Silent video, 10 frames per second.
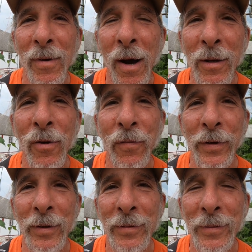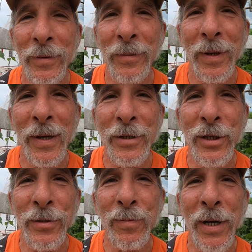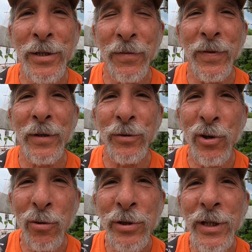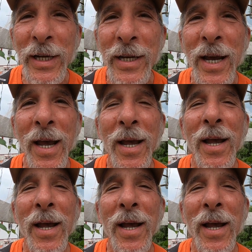all over, it just makes you feel toasty,